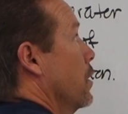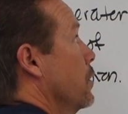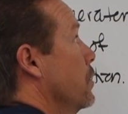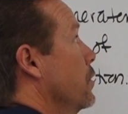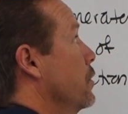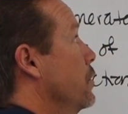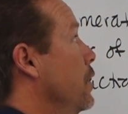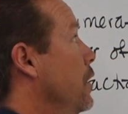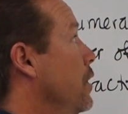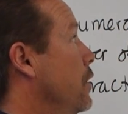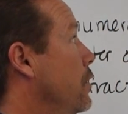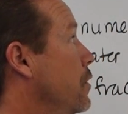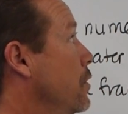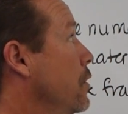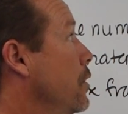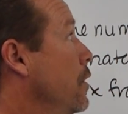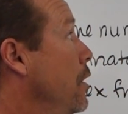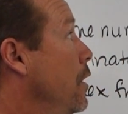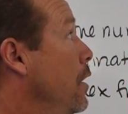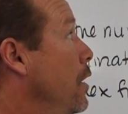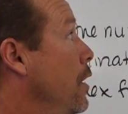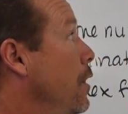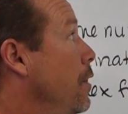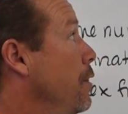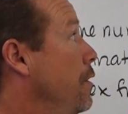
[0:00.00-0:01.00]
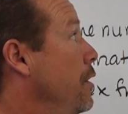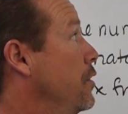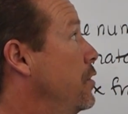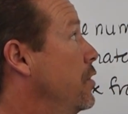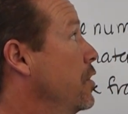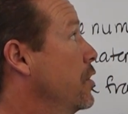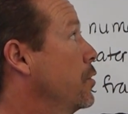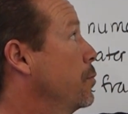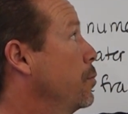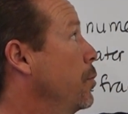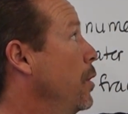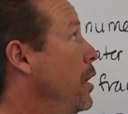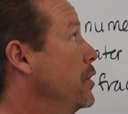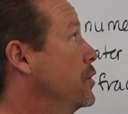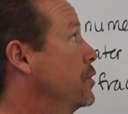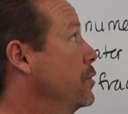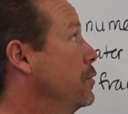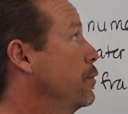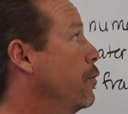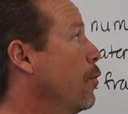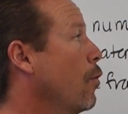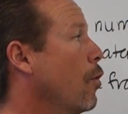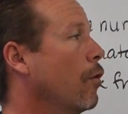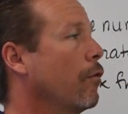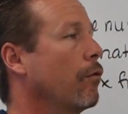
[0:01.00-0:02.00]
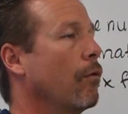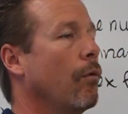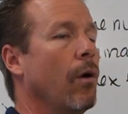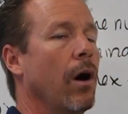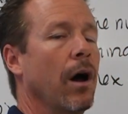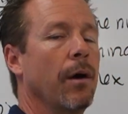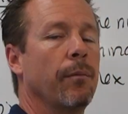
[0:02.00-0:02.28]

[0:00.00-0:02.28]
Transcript: since this expression 4 over y